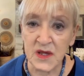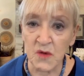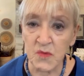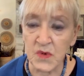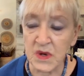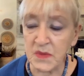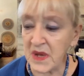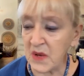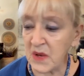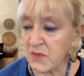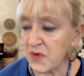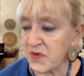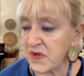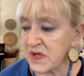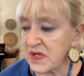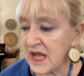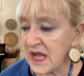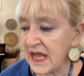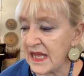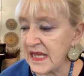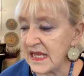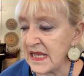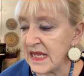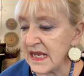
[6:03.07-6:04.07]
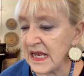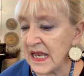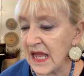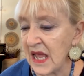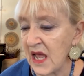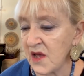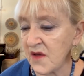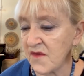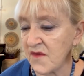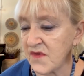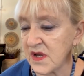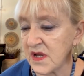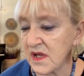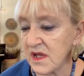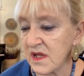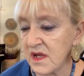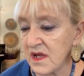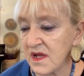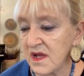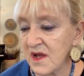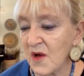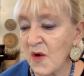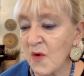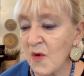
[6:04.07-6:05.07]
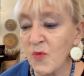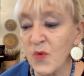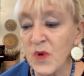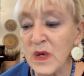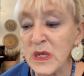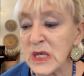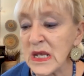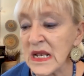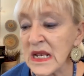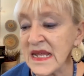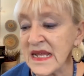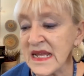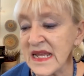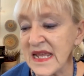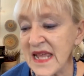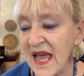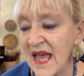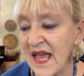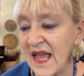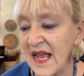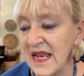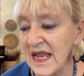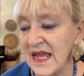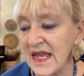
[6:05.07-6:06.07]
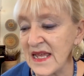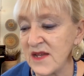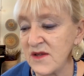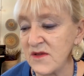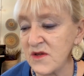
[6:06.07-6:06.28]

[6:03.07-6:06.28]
remember the day he left, whistling gaily